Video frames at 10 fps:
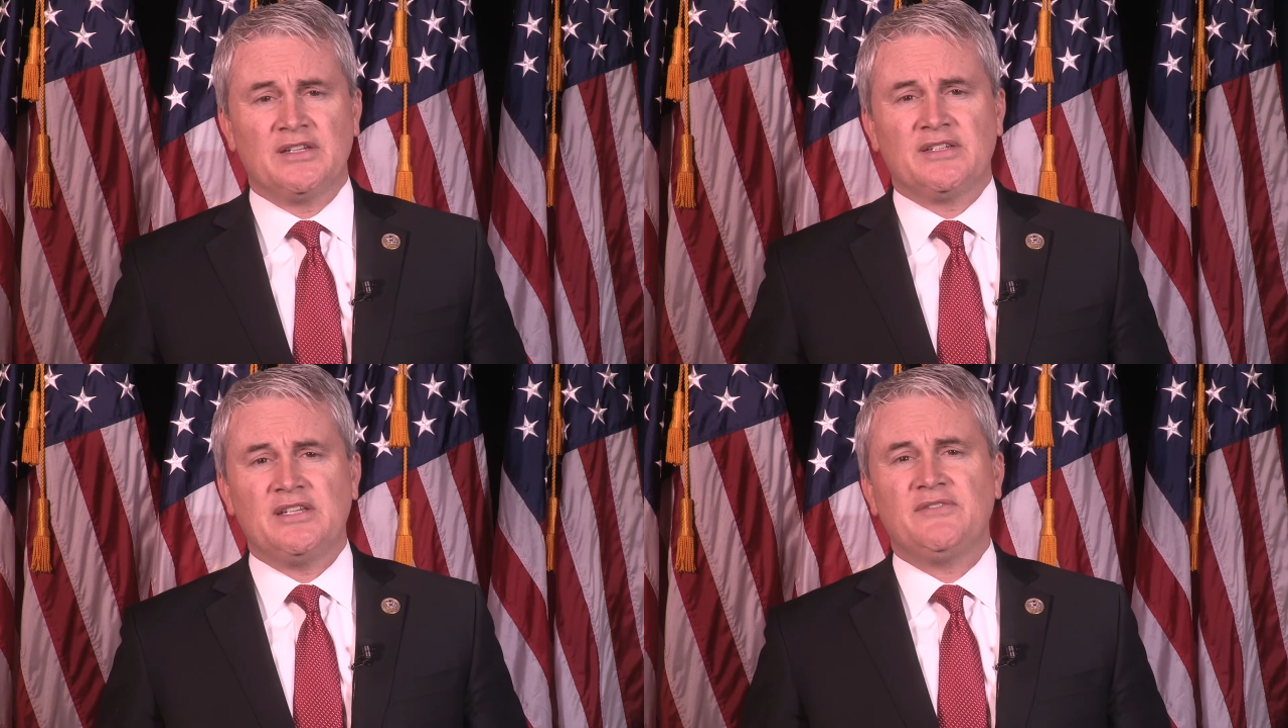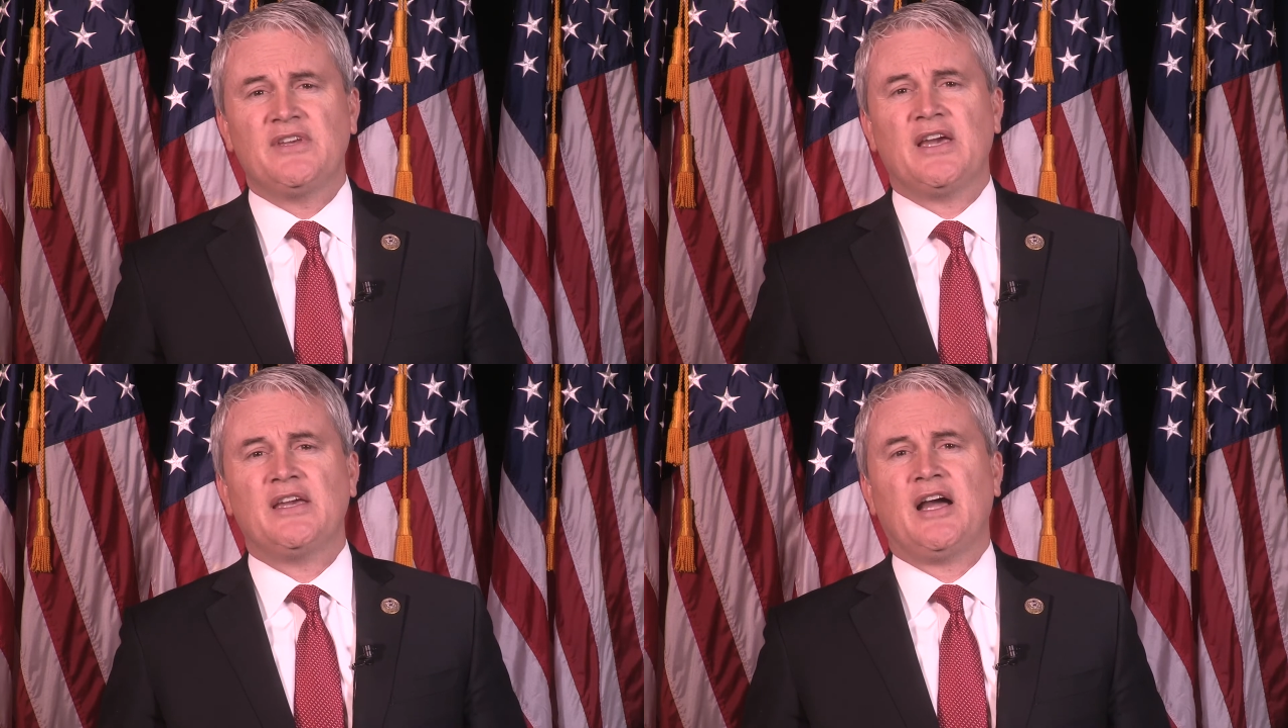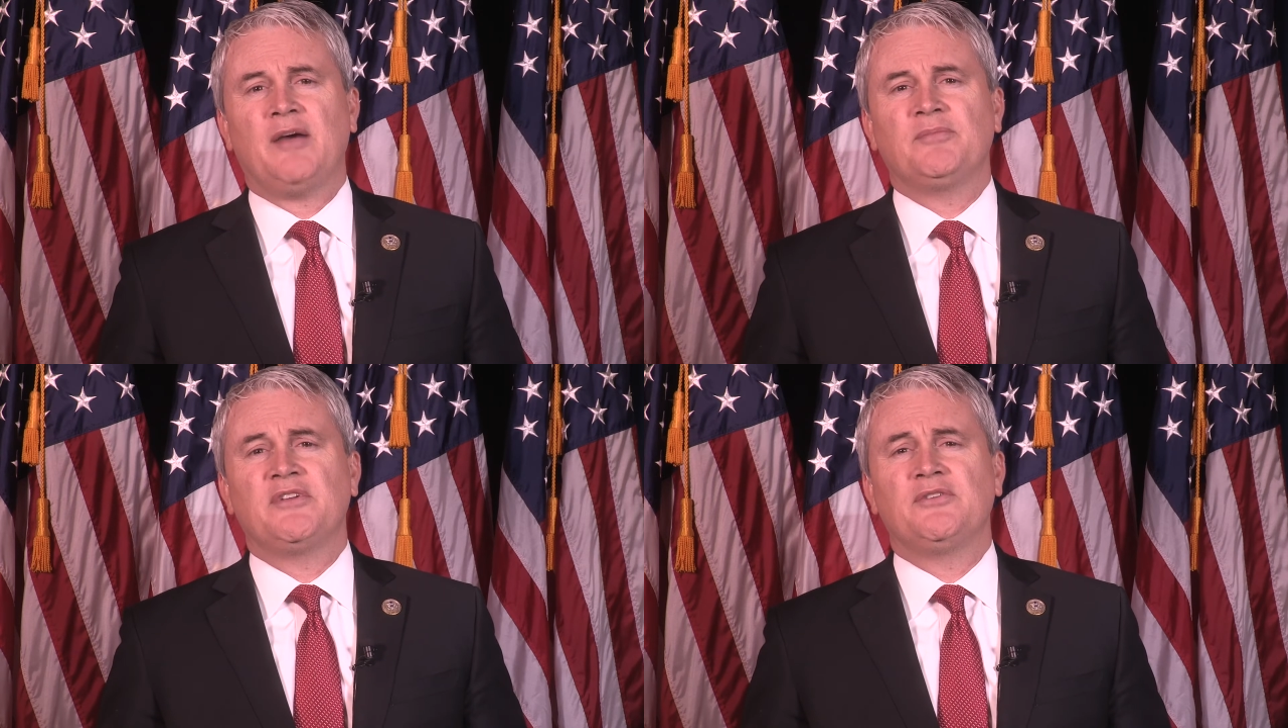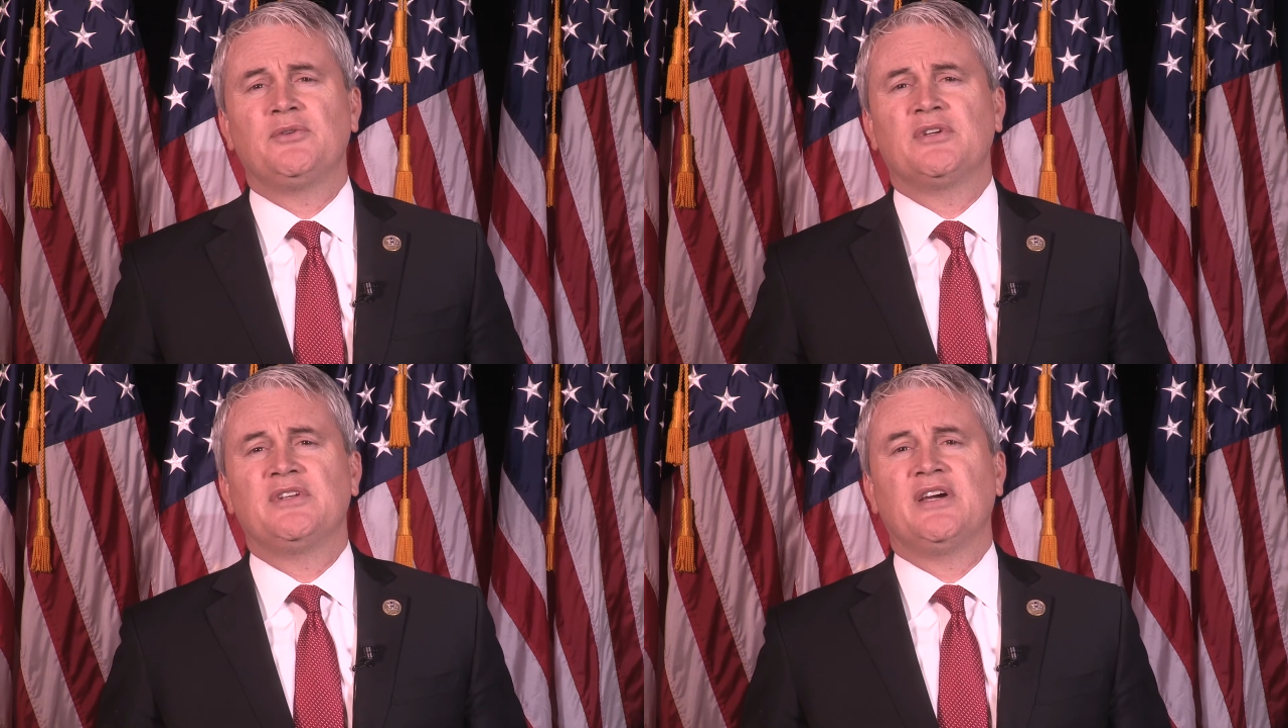TVA opted
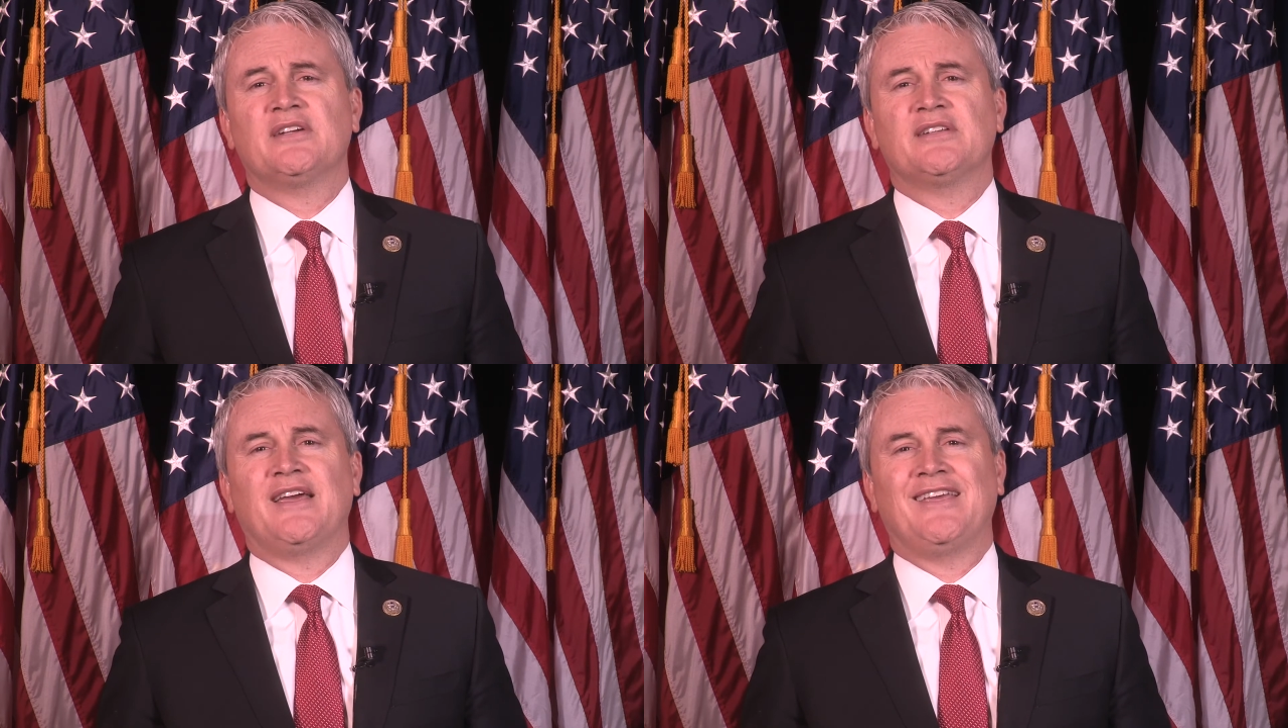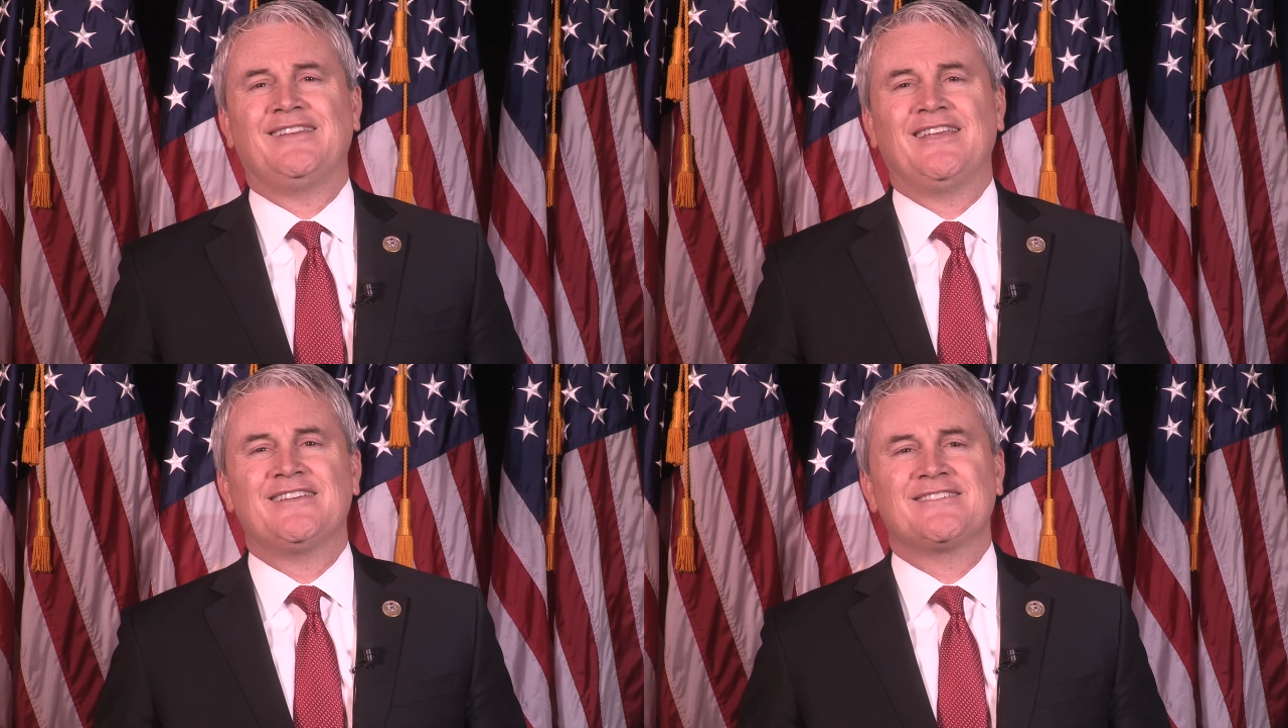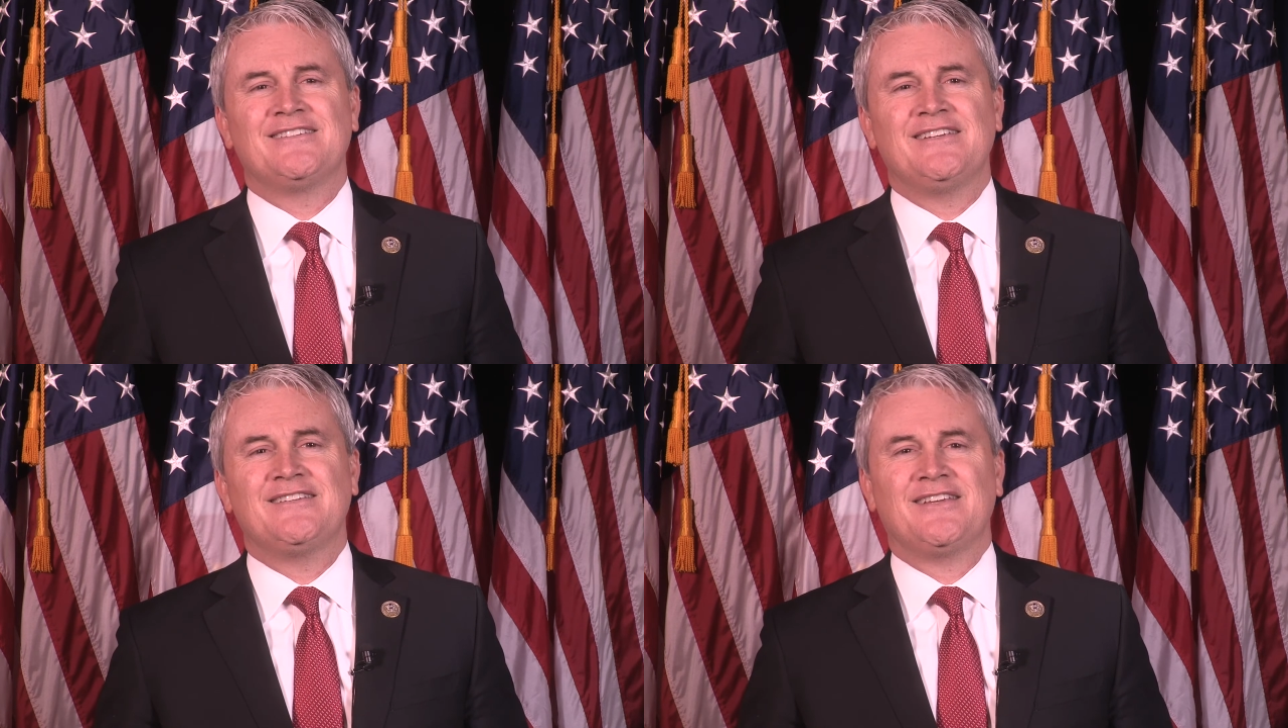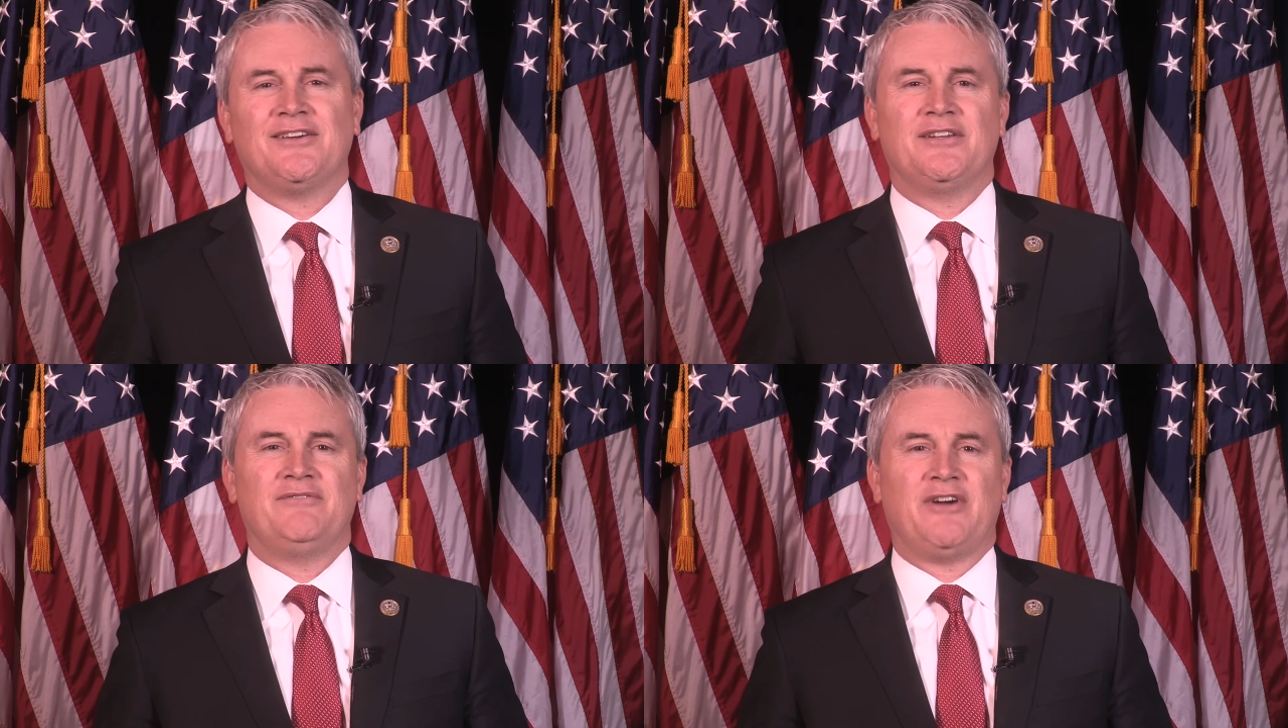to conduct a less
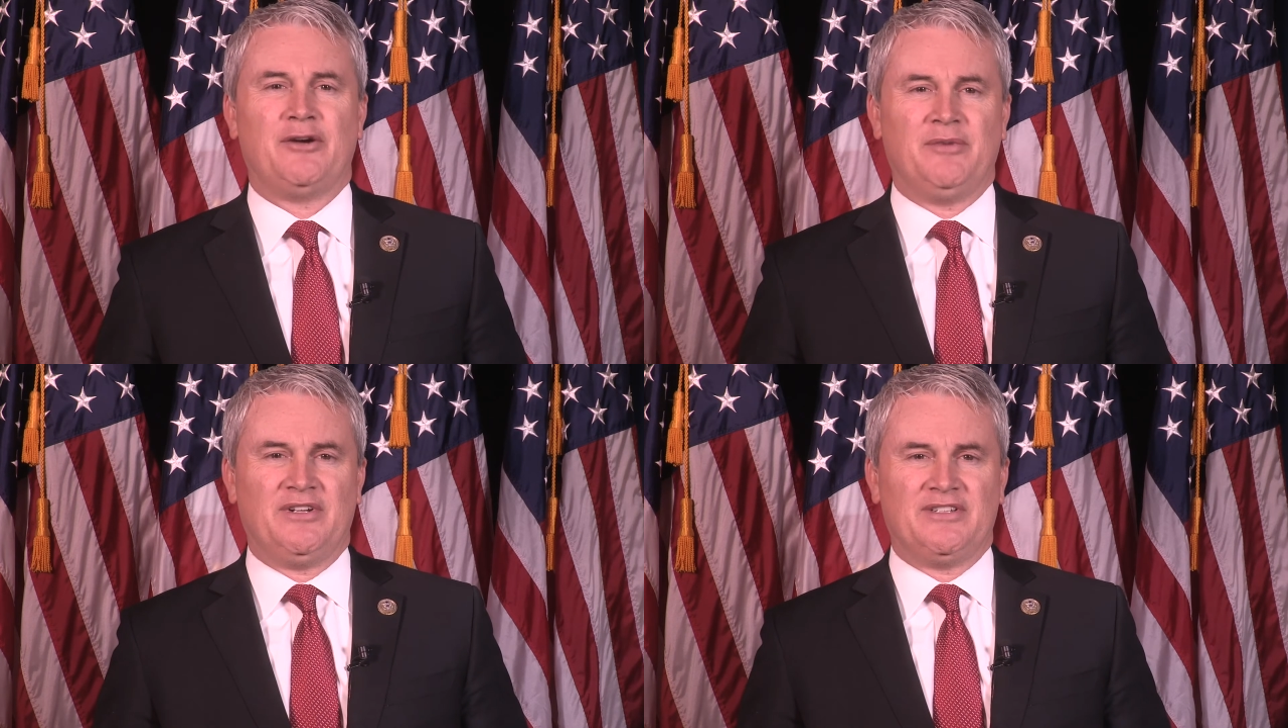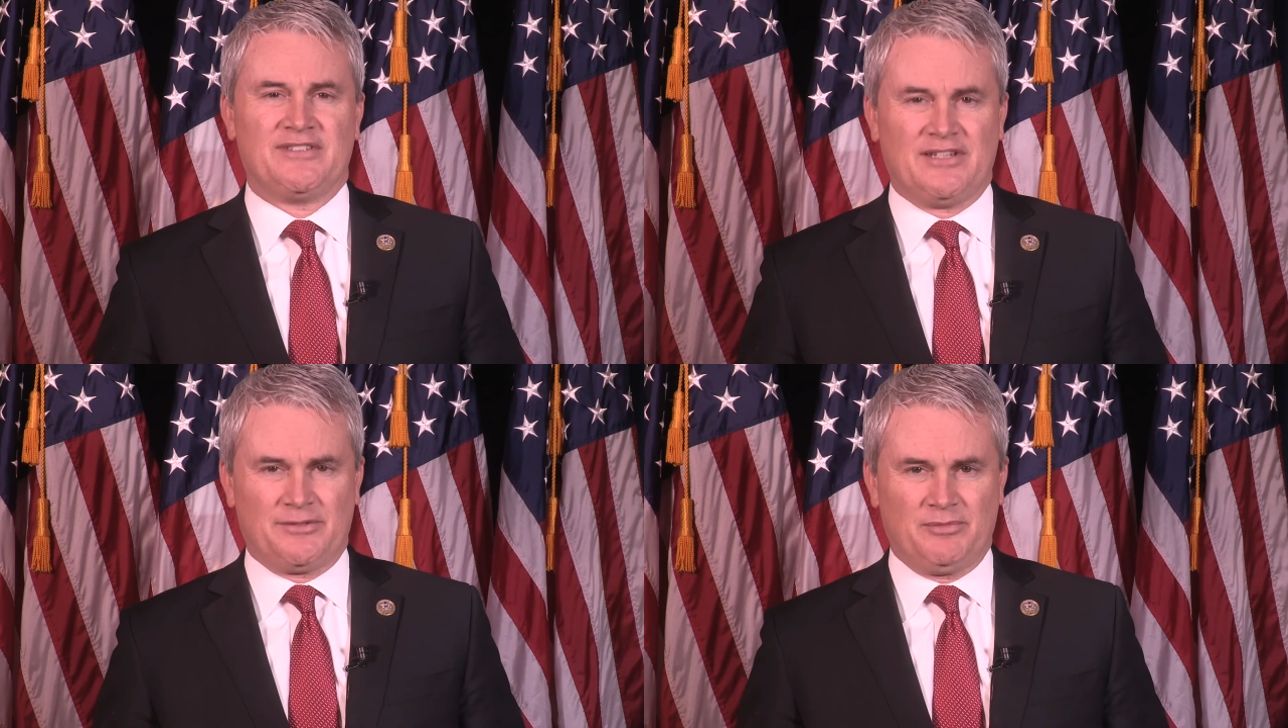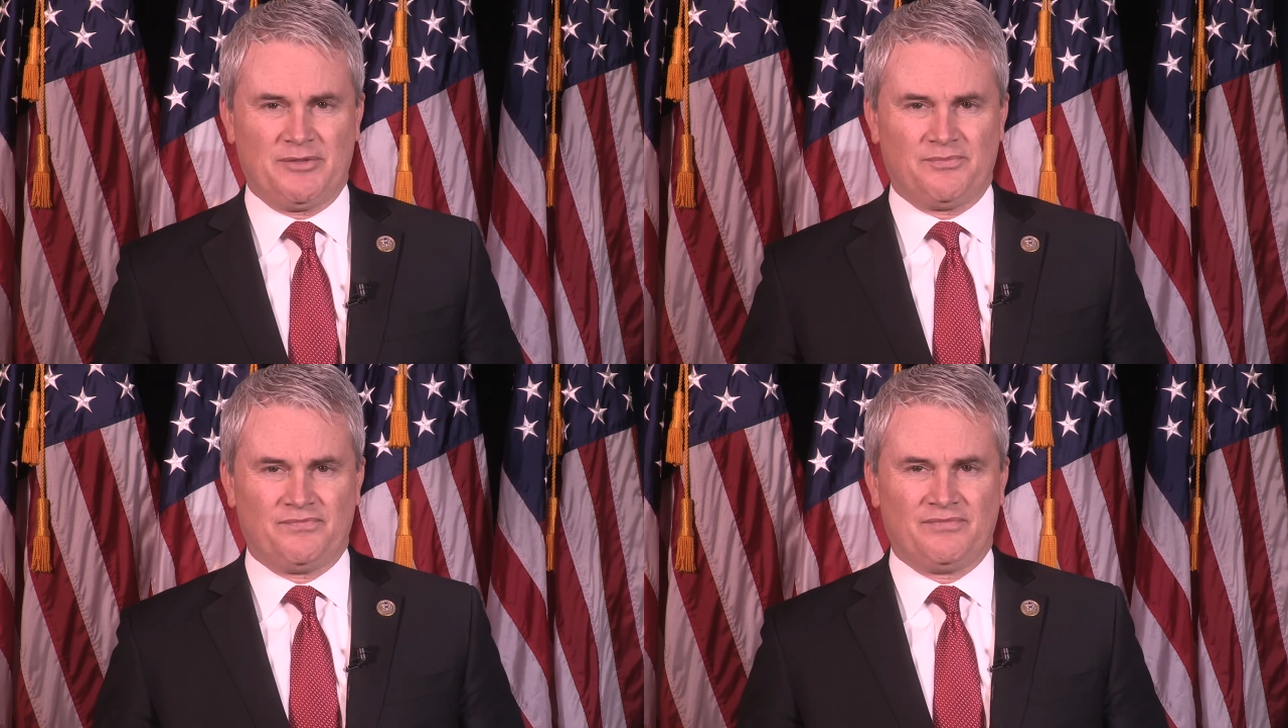detailed environmental assessment.